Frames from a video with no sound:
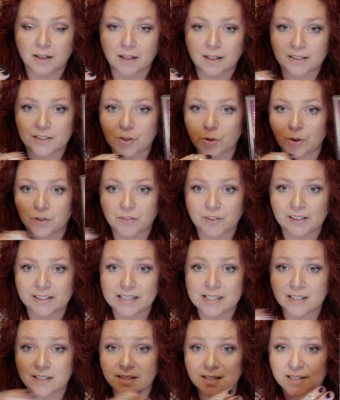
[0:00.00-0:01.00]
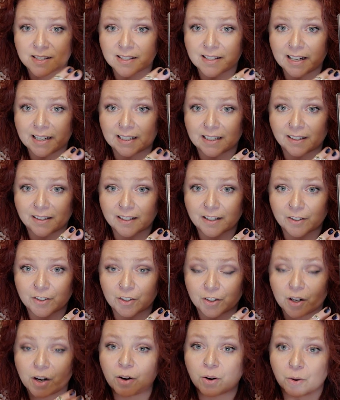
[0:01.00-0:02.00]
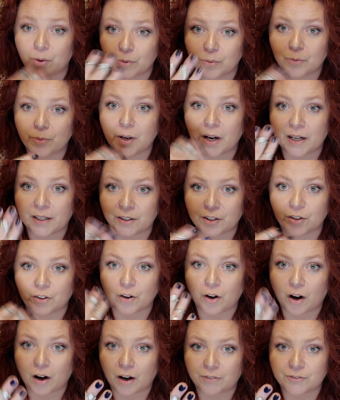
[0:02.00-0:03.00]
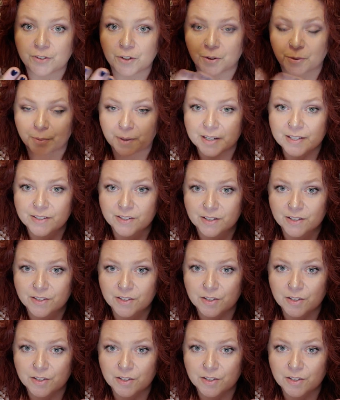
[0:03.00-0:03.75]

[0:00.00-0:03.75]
sort of cleans the slate, and there you go, and you're off to the races.